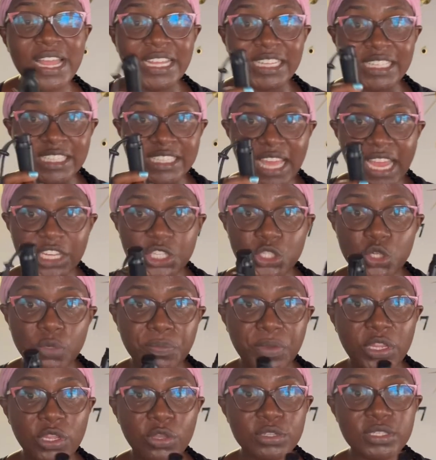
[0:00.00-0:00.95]
That should be
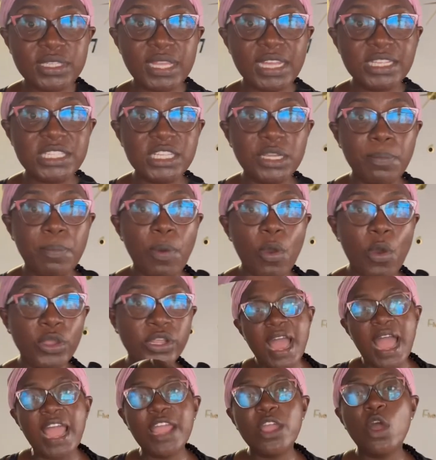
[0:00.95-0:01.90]
your starting point.
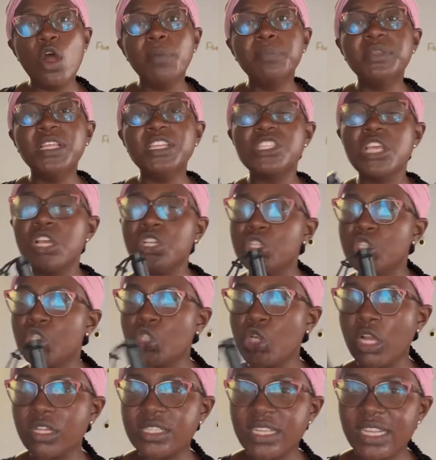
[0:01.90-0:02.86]
I hope this
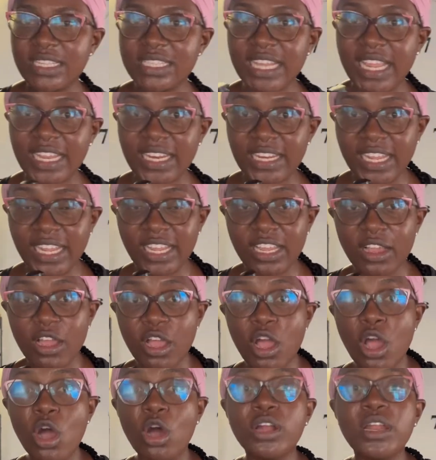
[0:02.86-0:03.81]
short technique
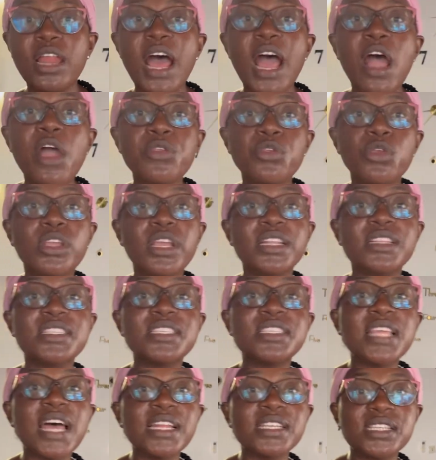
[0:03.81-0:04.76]
on how you can
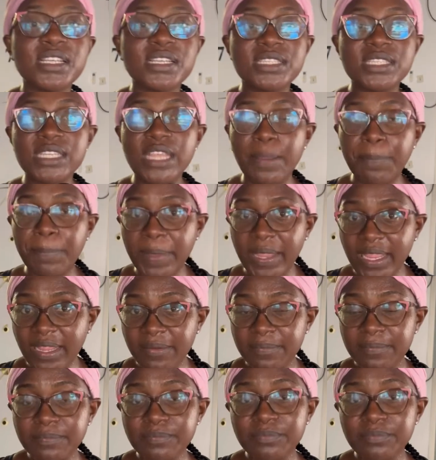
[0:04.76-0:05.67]
start skipping